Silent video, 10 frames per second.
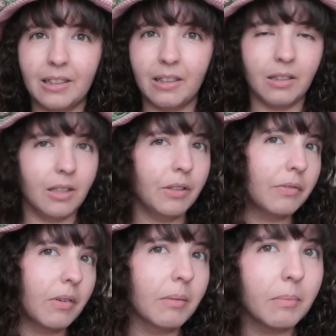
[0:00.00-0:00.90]
This is
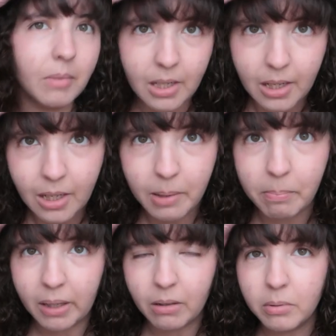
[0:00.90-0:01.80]
from
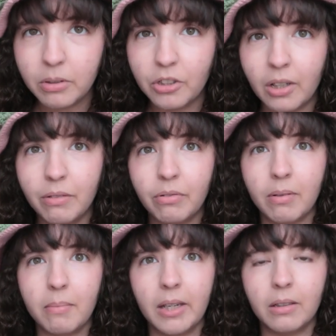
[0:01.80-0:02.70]
Impeccable Yarn
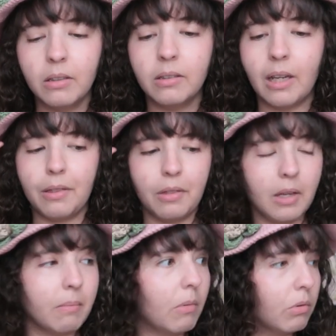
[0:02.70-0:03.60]
from Michaels. I
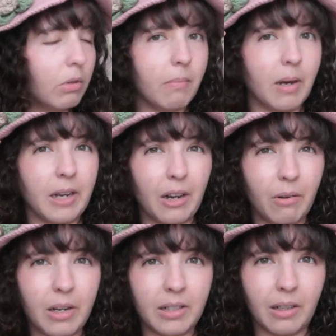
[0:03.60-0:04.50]
think most of my
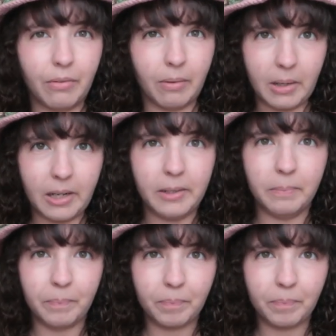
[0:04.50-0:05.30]
acrylics are from there.